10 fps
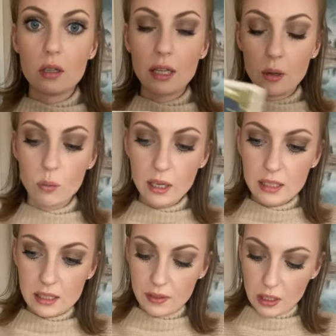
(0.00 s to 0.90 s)
Like what
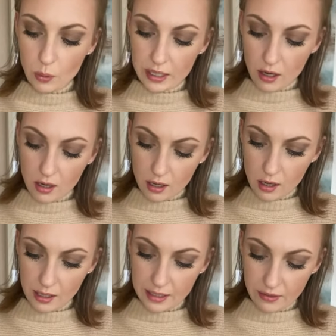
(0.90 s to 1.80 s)
is even going
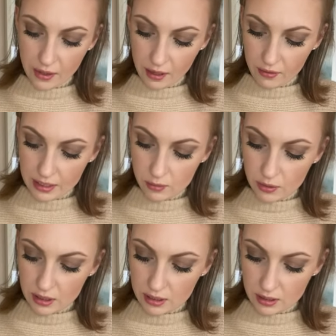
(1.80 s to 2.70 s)
on in there? That's
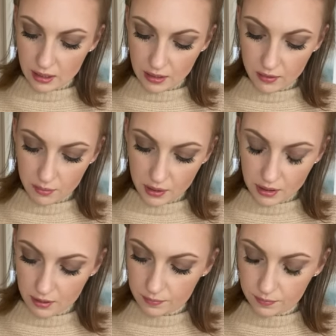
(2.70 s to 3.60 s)
what is giving
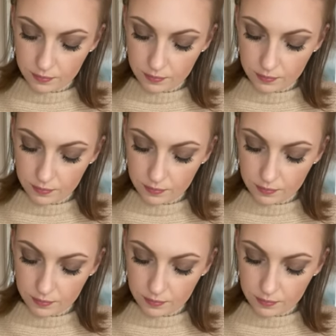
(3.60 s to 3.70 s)
me.